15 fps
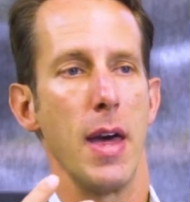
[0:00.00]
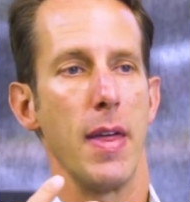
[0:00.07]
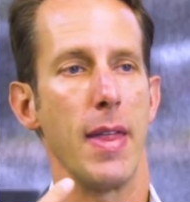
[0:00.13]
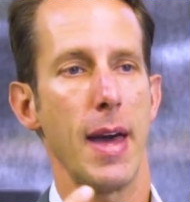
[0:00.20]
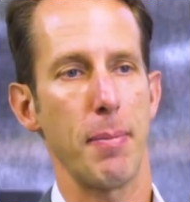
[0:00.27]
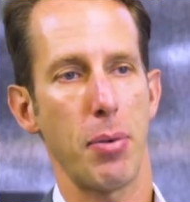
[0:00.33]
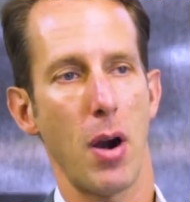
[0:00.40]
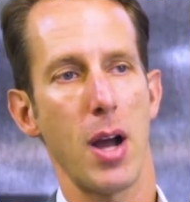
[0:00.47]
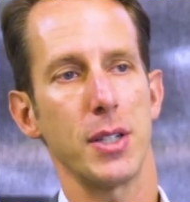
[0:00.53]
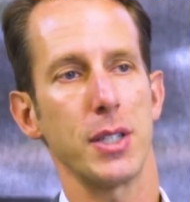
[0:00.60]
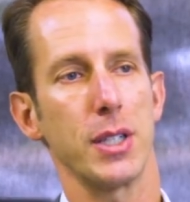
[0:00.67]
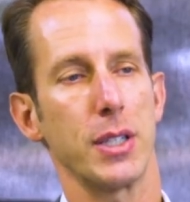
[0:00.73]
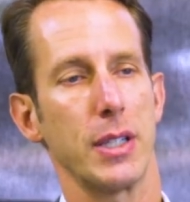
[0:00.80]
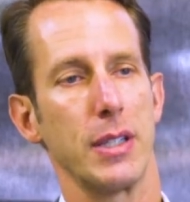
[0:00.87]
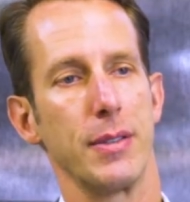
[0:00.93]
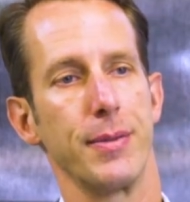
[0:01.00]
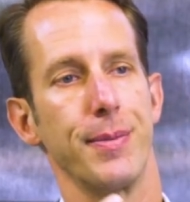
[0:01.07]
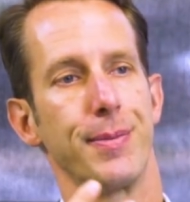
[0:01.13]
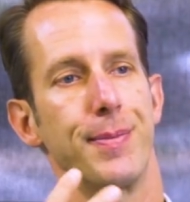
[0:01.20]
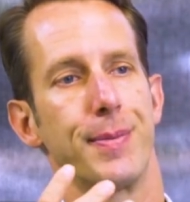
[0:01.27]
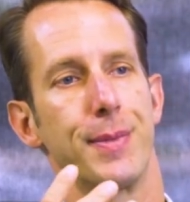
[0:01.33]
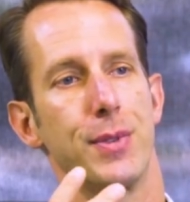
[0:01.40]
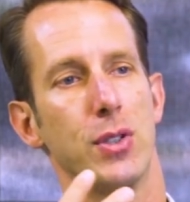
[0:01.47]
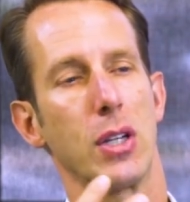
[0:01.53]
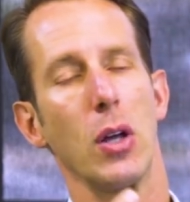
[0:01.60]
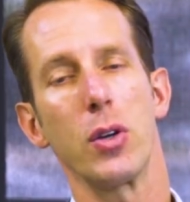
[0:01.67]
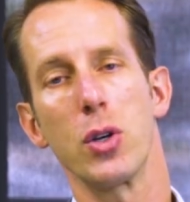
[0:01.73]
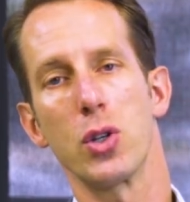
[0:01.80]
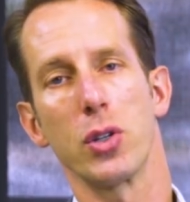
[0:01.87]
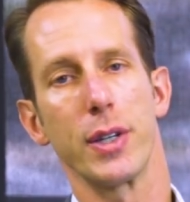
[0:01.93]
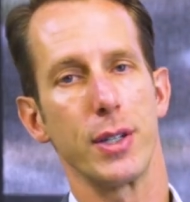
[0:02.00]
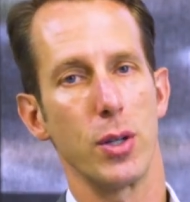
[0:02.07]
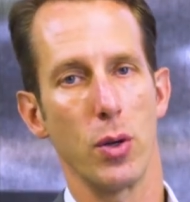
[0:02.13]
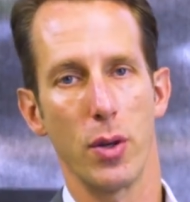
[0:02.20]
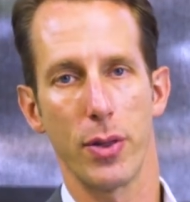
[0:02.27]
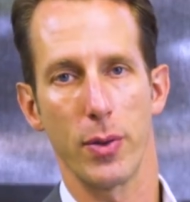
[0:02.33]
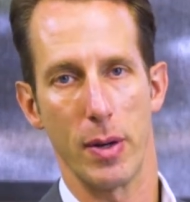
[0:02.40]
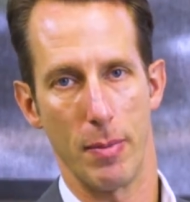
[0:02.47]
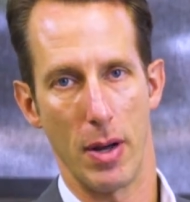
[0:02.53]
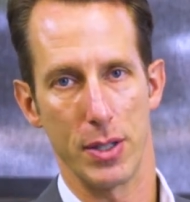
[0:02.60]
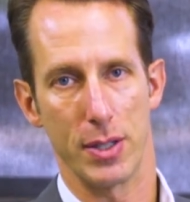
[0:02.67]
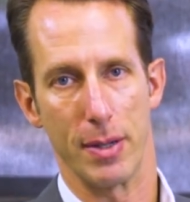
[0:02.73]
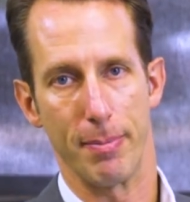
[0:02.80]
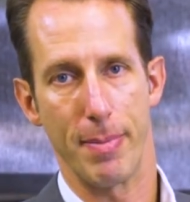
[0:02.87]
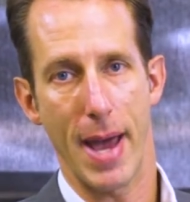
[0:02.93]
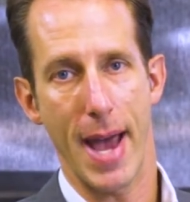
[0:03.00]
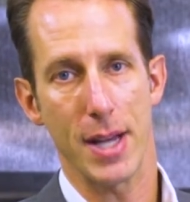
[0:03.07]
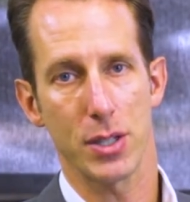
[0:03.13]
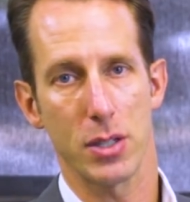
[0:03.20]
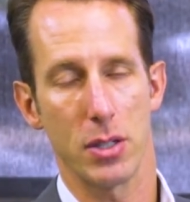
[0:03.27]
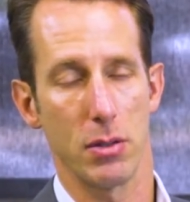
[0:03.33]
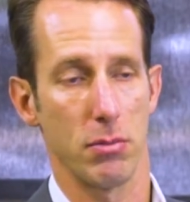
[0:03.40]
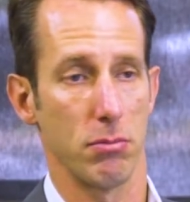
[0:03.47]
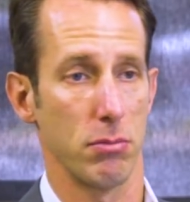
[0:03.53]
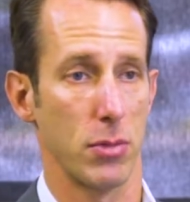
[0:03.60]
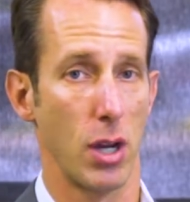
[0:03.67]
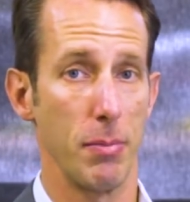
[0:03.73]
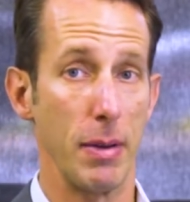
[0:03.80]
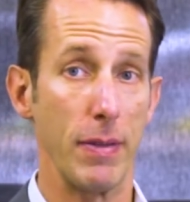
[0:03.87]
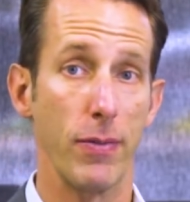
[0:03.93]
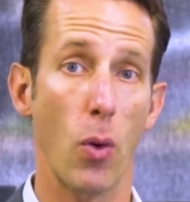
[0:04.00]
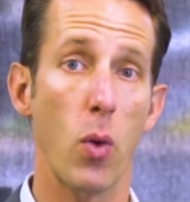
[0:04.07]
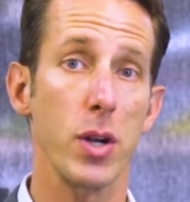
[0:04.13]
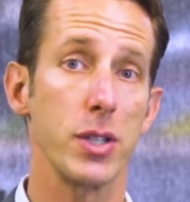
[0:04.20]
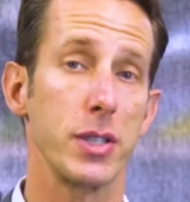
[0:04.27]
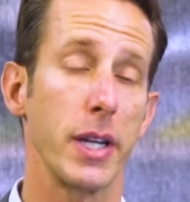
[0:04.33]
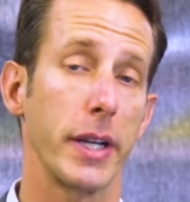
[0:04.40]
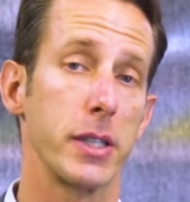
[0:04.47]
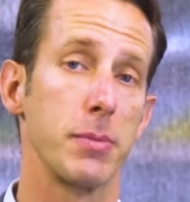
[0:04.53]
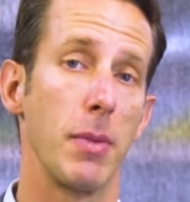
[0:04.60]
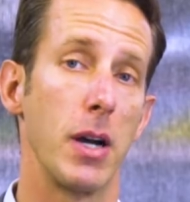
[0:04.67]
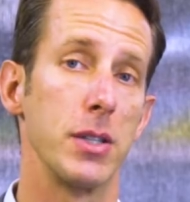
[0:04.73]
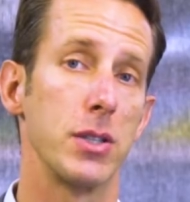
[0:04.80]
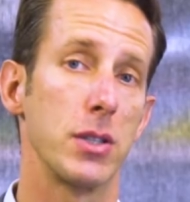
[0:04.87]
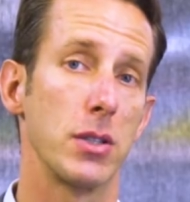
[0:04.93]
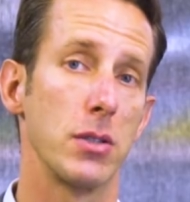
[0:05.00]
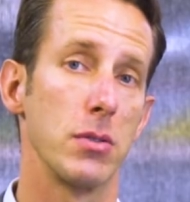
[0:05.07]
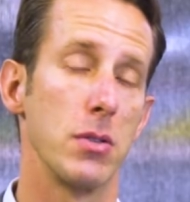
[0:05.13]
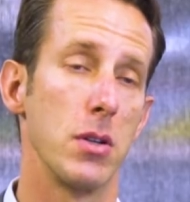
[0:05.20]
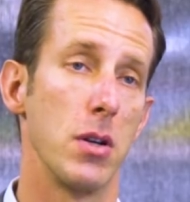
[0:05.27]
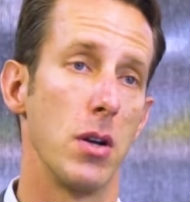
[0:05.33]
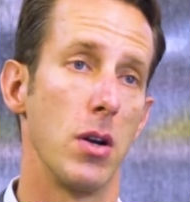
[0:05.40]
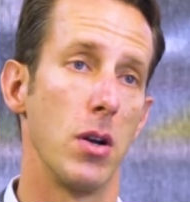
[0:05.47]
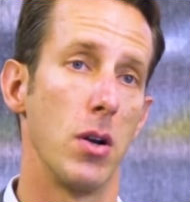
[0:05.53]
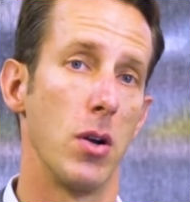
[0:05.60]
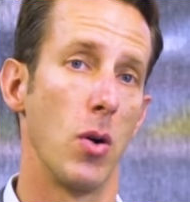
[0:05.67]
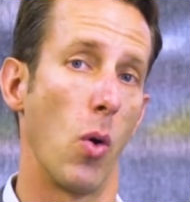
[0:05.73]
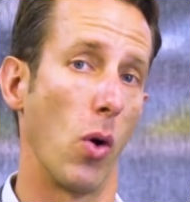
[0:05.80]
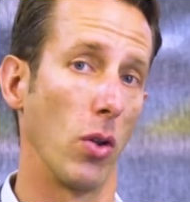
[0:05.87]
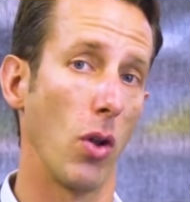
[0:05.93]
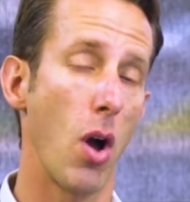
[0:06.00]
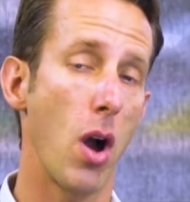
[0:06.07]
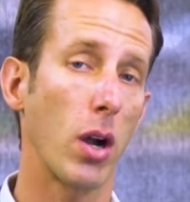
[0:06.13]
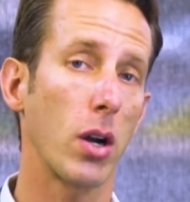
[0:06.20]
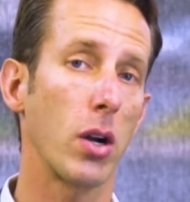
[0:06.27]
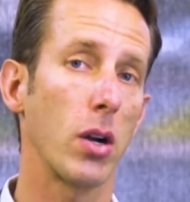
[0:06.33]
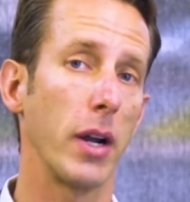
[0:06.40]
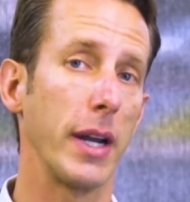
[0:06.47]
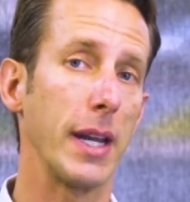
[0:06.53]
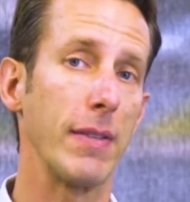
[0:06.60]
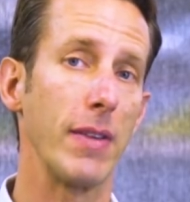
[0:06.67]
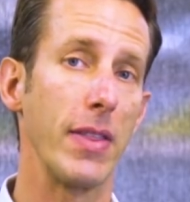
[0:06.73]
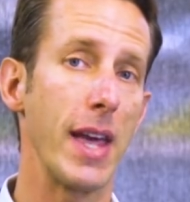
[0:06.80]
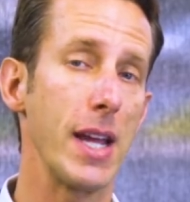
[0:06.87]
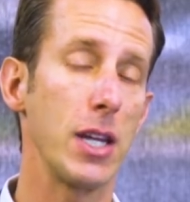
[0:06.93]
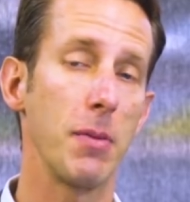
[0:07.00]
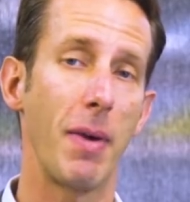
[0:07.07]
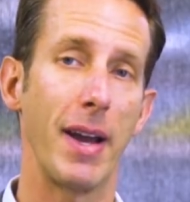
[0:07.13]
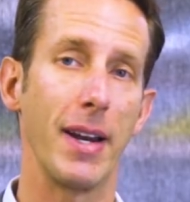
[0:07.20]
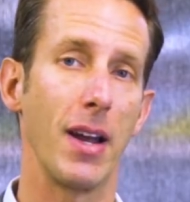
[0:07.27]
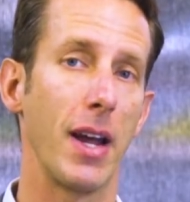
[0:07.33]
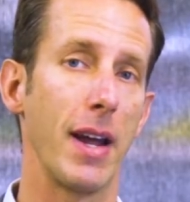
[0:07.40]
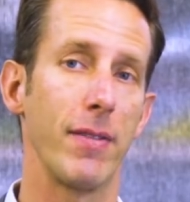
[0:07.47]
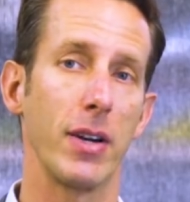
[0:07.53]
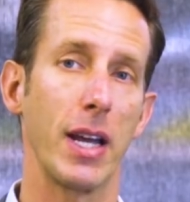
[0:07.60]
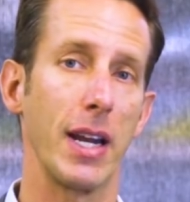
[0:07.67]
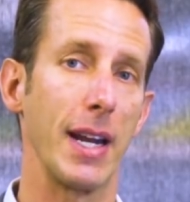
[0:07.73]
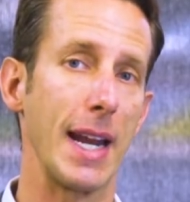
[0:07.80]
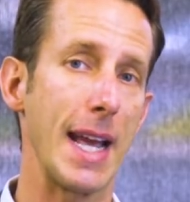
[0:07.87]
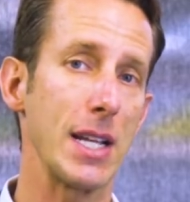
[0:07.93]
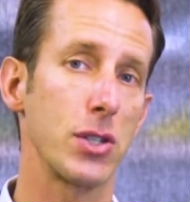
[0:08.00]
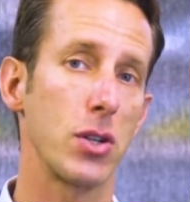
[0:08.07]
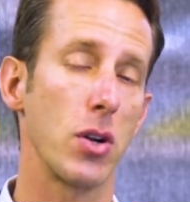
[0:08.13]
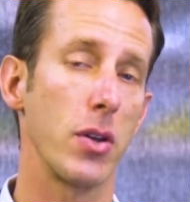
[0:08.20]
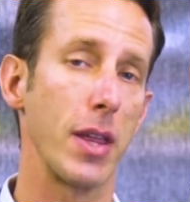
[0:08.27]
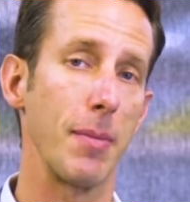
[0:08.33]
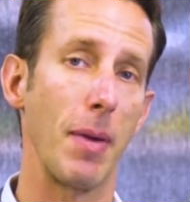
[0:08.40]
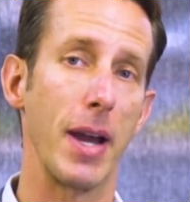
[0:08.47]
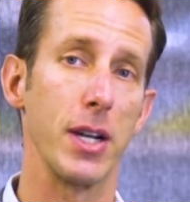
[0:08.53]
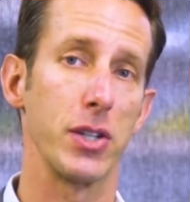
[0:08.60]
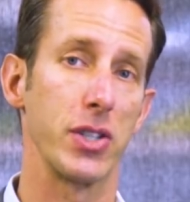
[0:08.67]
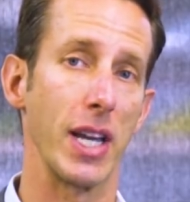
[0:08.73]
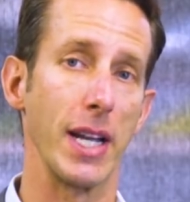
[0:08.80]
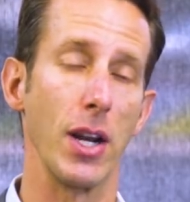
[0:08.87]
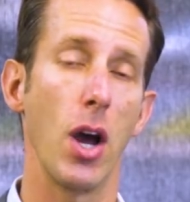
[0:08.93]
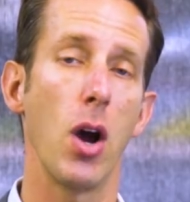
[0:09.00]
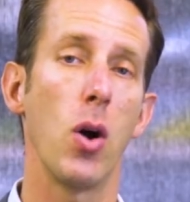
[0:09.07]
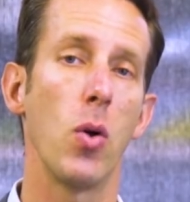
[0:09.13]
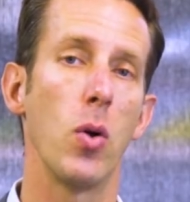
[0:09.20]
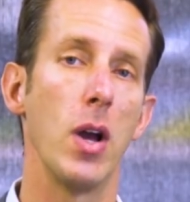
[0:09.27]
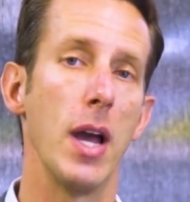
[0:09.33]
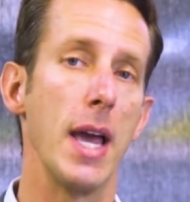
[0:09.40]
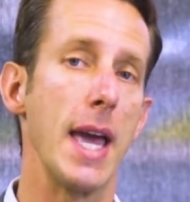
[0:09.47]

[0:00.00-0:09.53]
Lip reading: That process can still usually 2 to 3 months at best, could be 4 to 6 months or longer, and even then you might not ever get an answer, or they might say no.